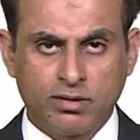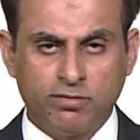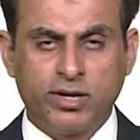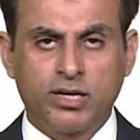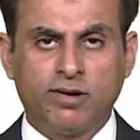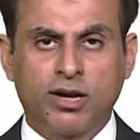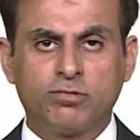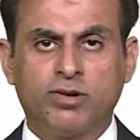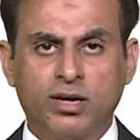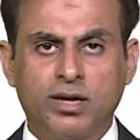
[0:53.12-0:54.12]
where developed
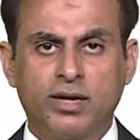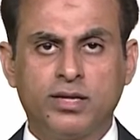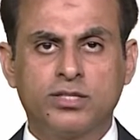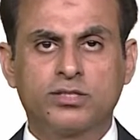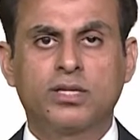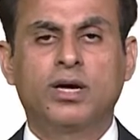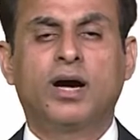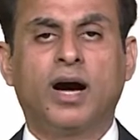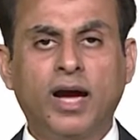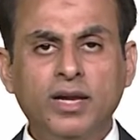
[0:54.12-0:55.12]
world is
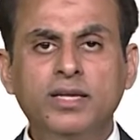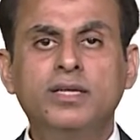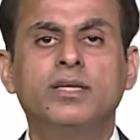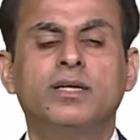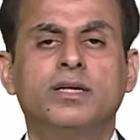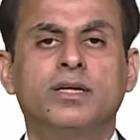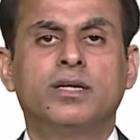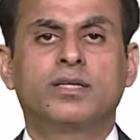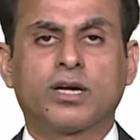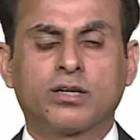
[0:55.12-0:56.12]
highly
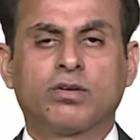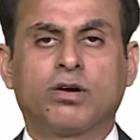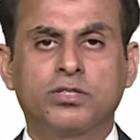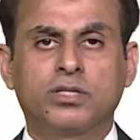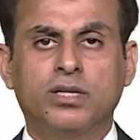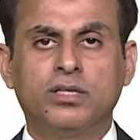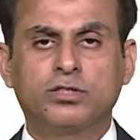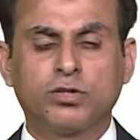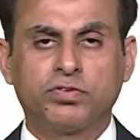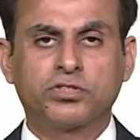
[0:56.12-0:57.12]
technologically
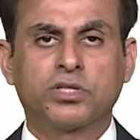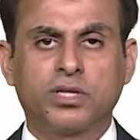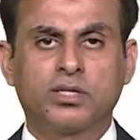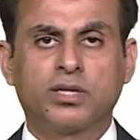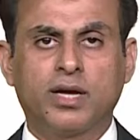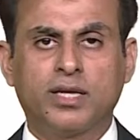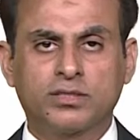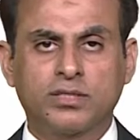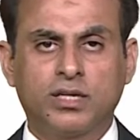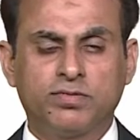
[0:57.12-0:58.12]
sophisticated and
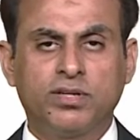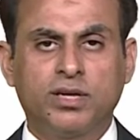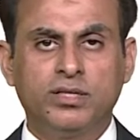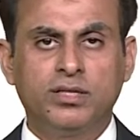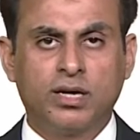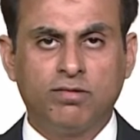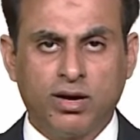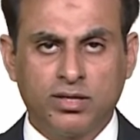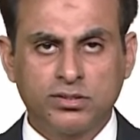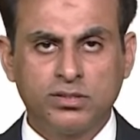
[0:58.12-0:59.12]
scientifically
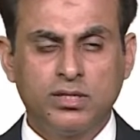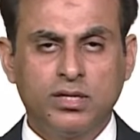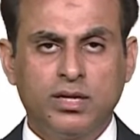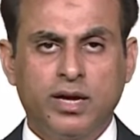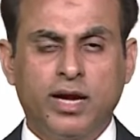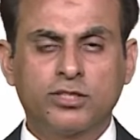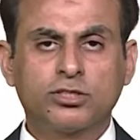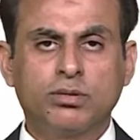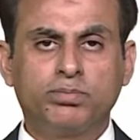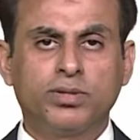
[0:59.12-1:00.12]
advanced as
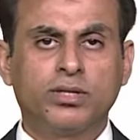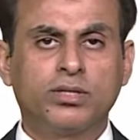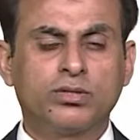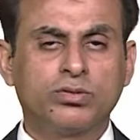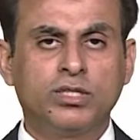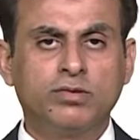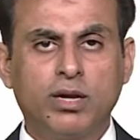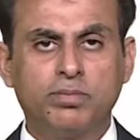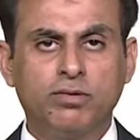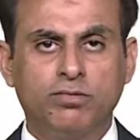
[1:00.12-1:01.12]
compared to the
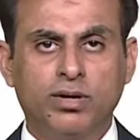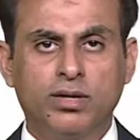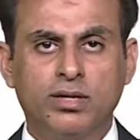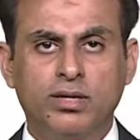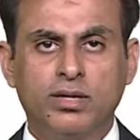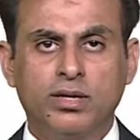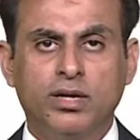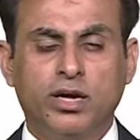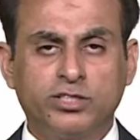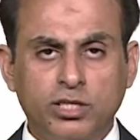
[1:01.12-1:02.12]
developing world.
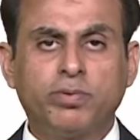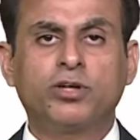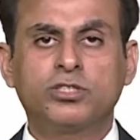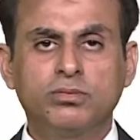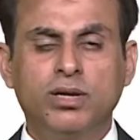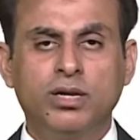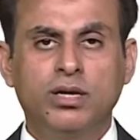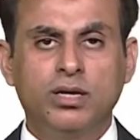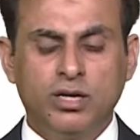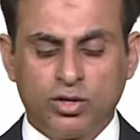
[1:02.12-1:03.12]
Is it possible
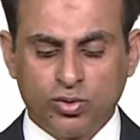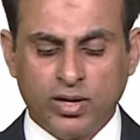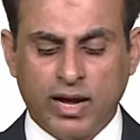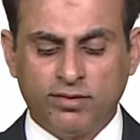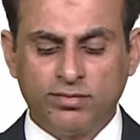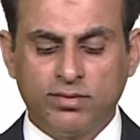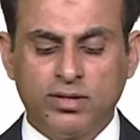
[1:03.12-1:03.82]
to have